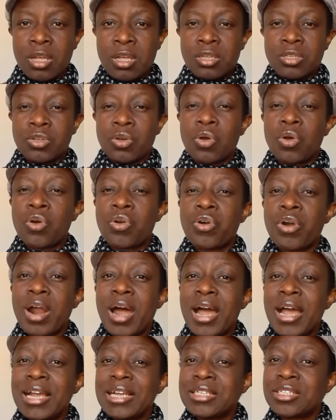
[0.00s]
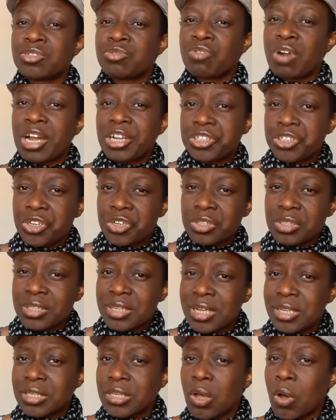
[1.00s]
So Christ's
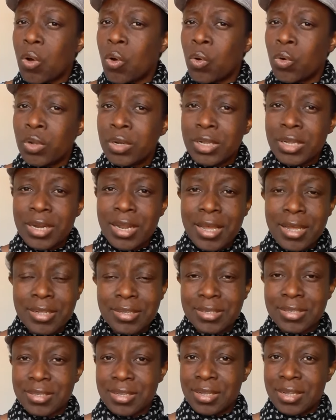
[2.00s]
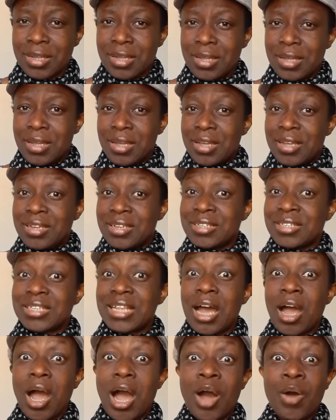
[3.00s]
righteousness, holiness is
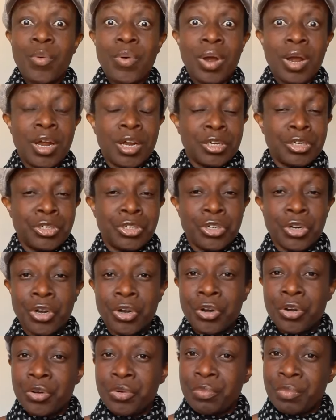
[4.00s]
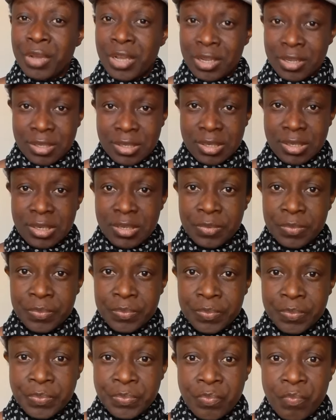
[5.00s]
now our adornment.
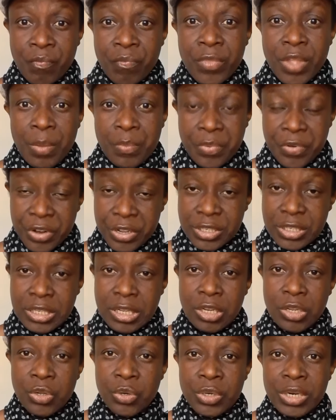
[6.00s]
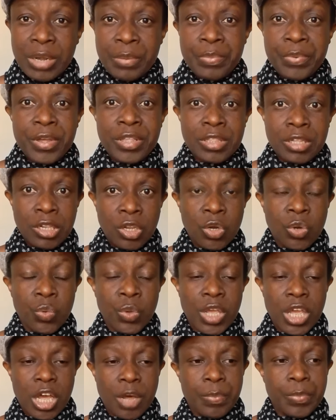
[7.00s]
Praise the Lord. I pray the Lord
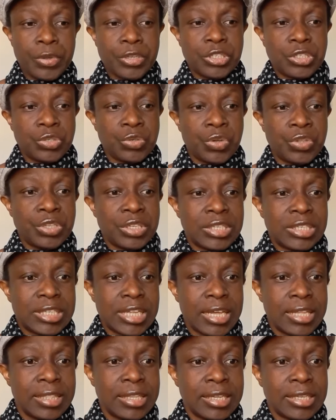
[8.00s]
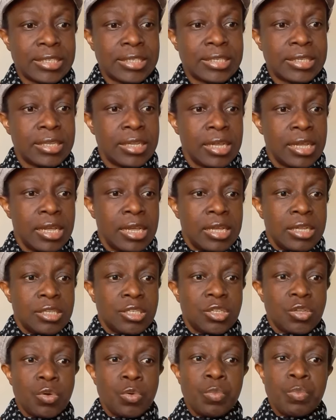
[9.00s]
will help us to understand this.
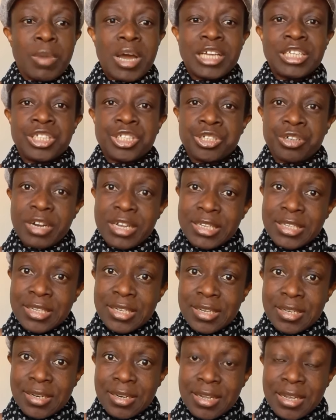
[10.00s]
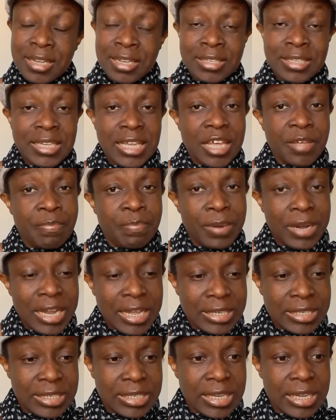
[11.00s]
So my dressing, is it a
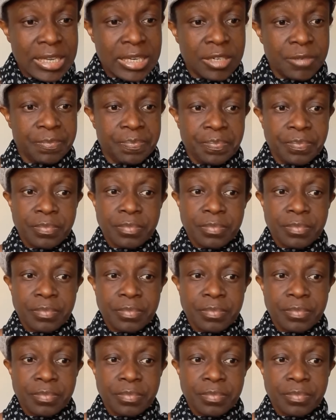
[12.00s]
blessing